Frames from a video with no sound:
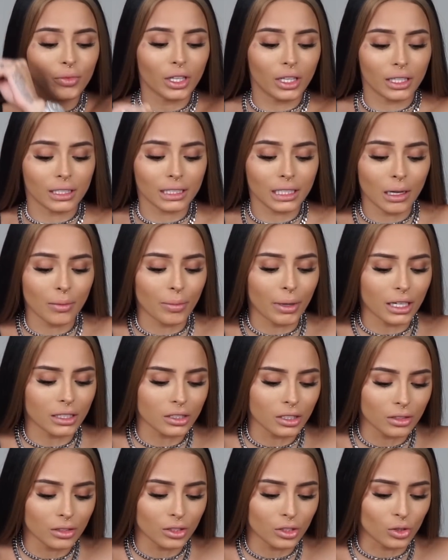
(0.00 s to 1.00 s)
let's get back
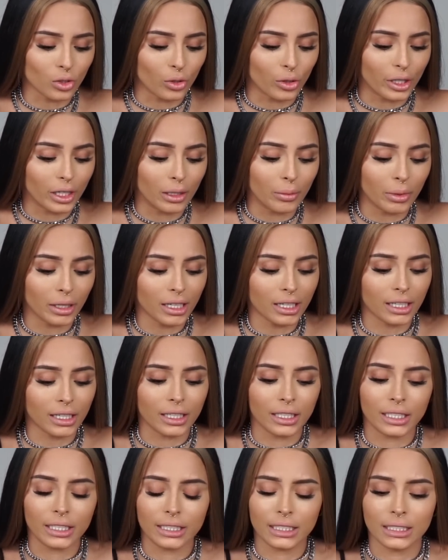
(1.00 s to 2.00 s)
to the story,
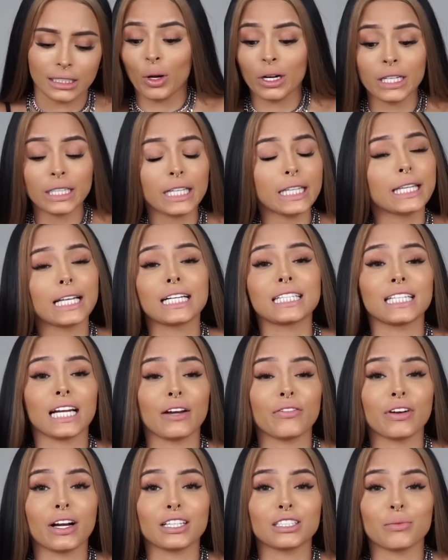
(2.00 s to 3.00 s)
because one of the things that
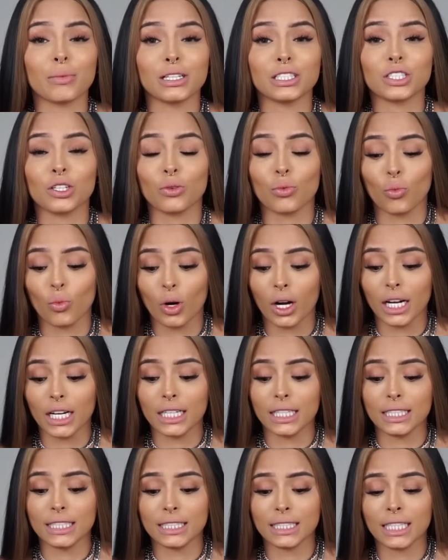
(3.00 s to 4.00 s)
I forgot to mention
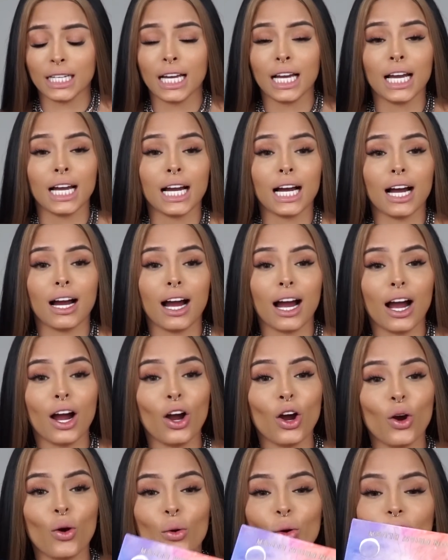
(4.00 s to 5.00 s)
was
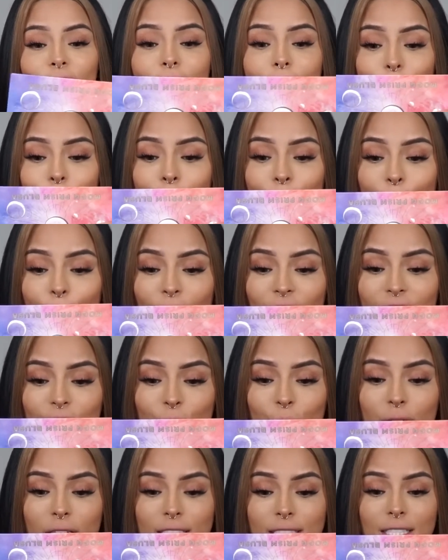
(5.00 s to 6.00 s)
how my body
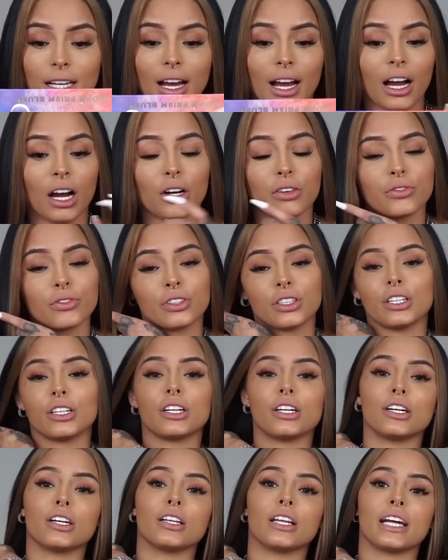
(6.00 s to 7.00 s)
was
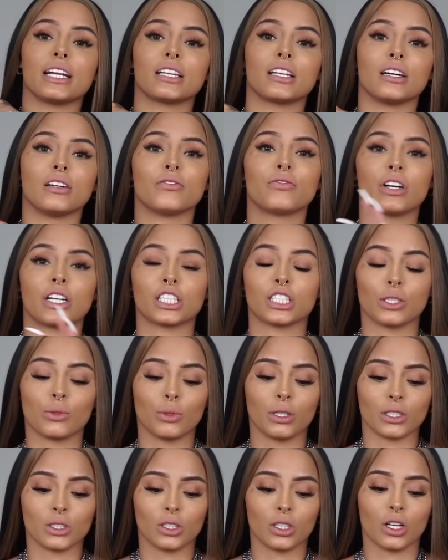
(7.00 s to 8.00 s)
after like the infection
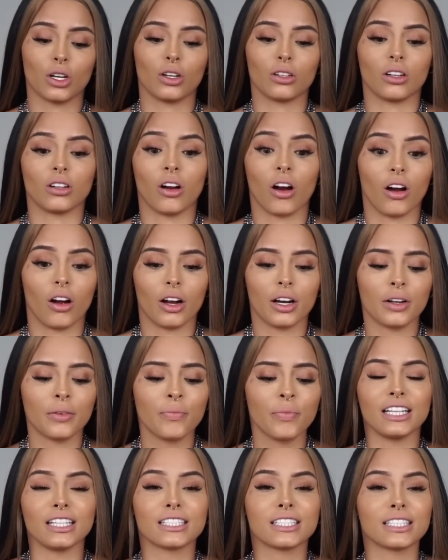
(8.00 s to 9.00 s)
was gone.
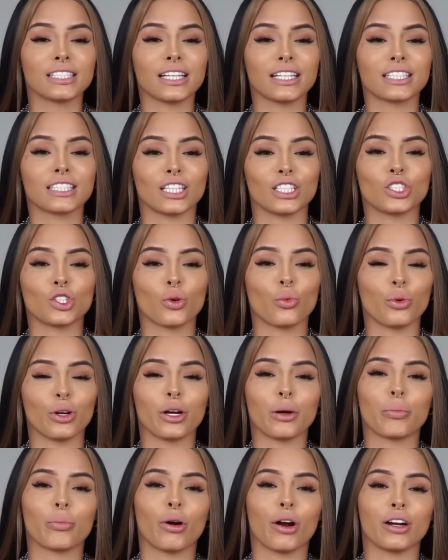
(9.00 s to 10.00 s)
And this is like such a
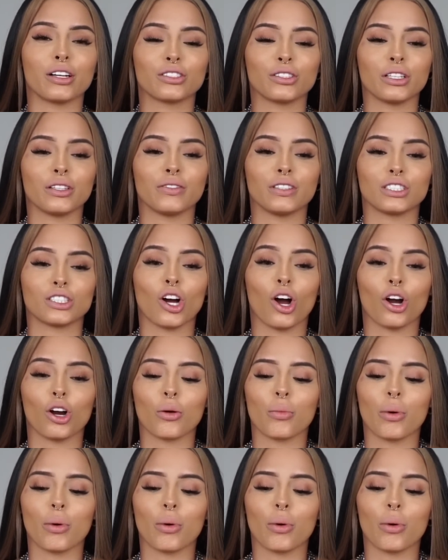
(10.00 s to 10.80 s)
weird part to even talk